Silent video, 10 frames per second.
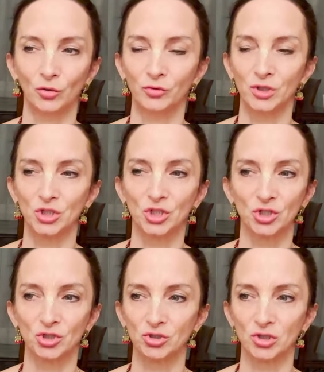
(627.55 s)

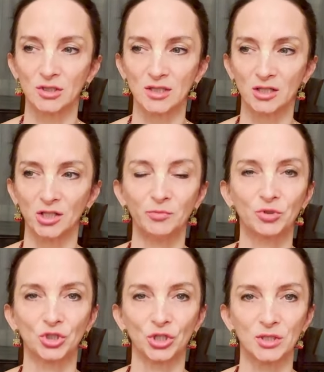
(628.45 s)
which
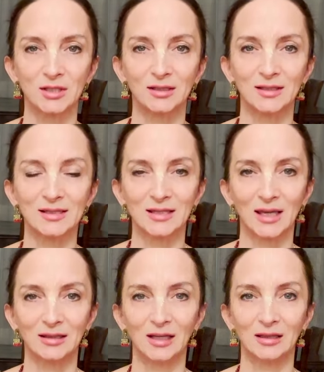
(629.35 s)
scriptures, it is
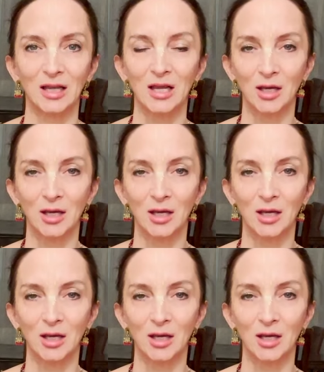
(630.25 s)
said that